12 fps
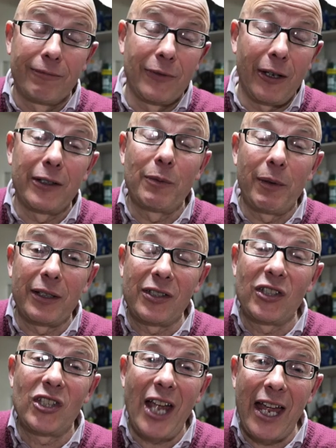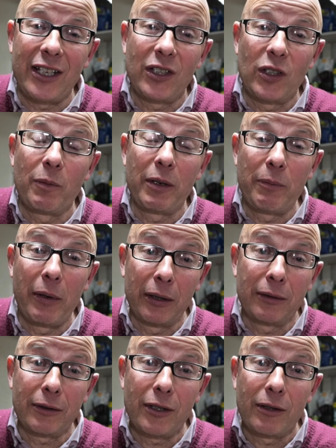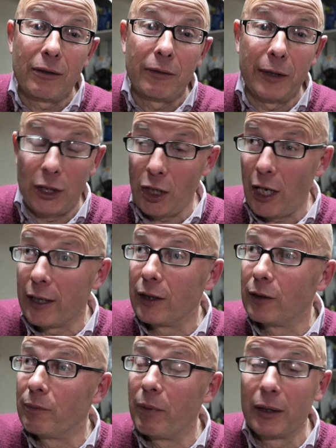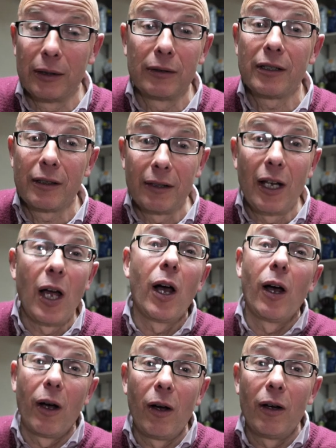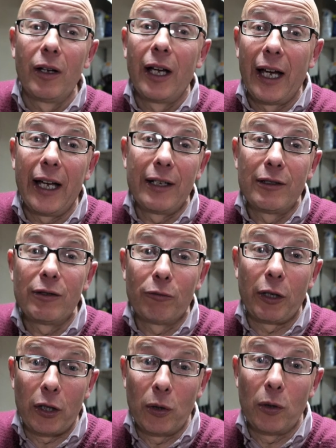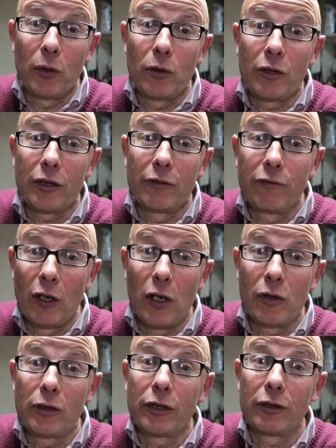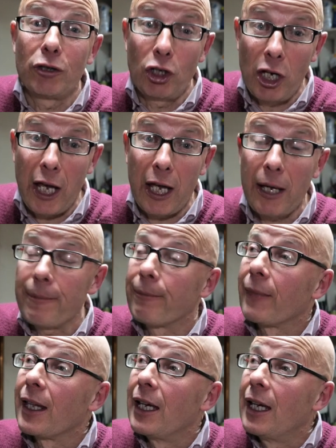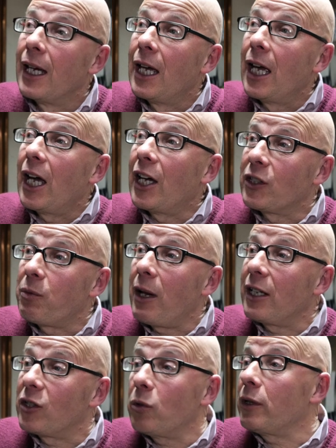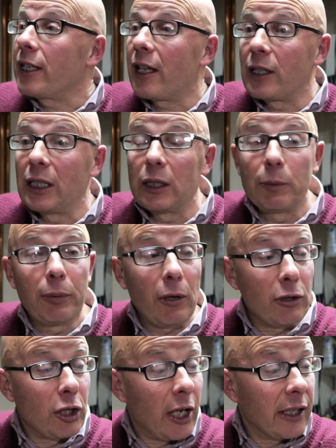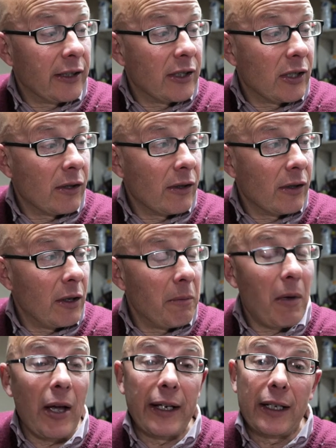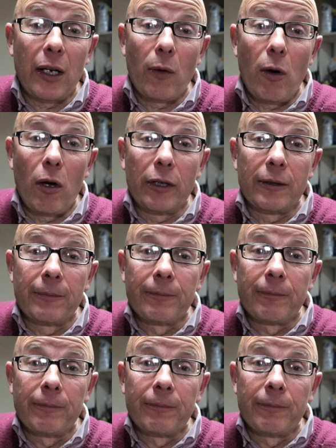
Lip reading: going to be a set to be built, which I can build and record and vlog and share, as well as all the other little projects that might go on.